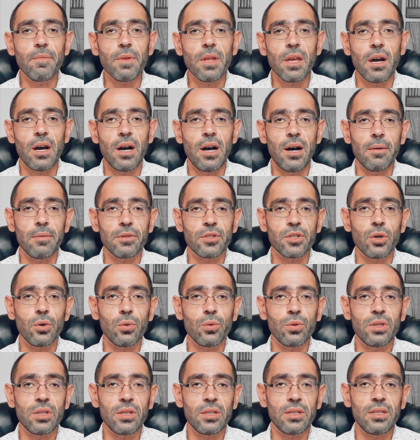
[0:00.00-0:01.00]

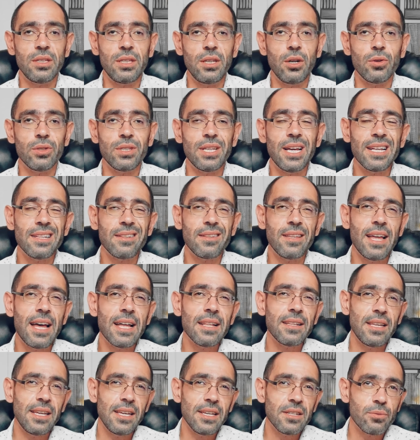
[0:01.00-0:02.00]

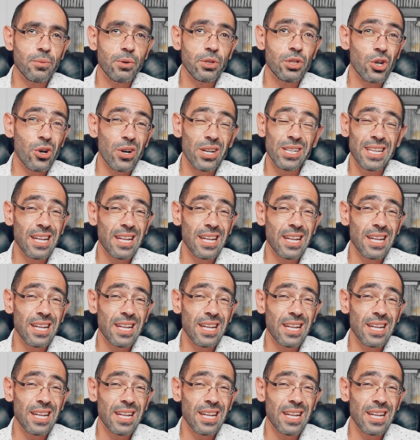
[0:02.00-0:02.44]
That is returning.